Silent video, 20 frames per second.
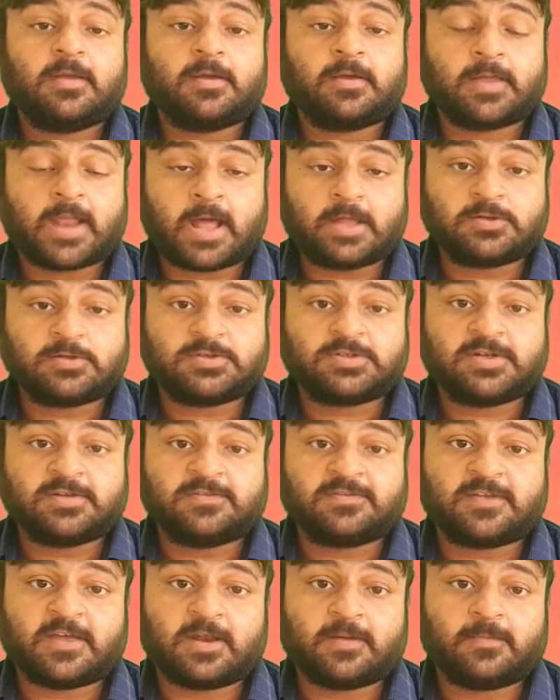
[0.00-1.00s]
Graduation
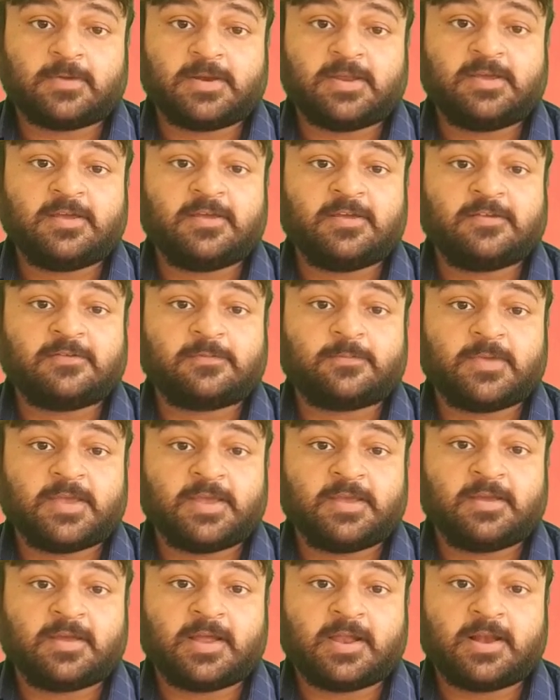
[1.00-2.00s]
ceremony is
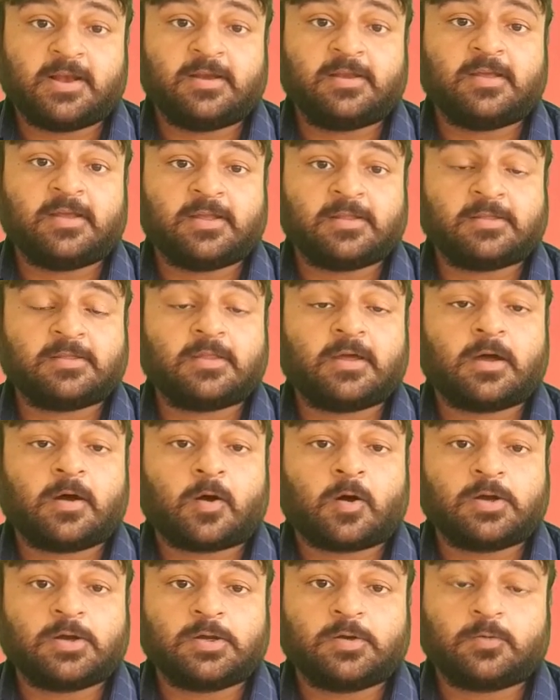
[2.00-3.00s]
being held in the
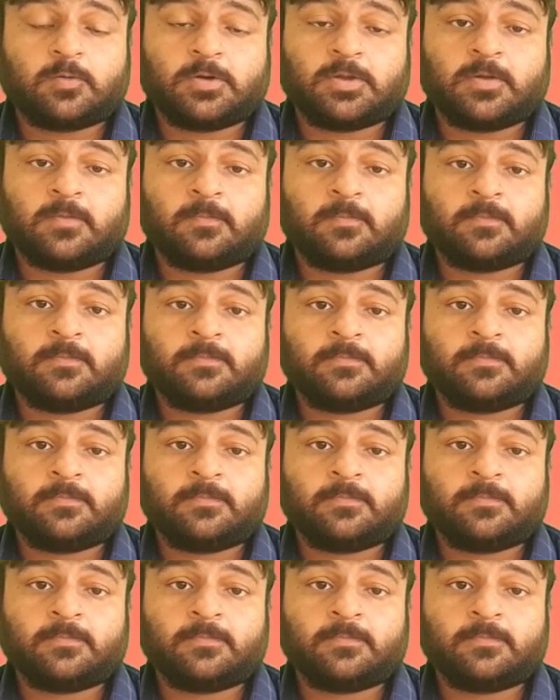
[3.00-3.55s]
auditorium.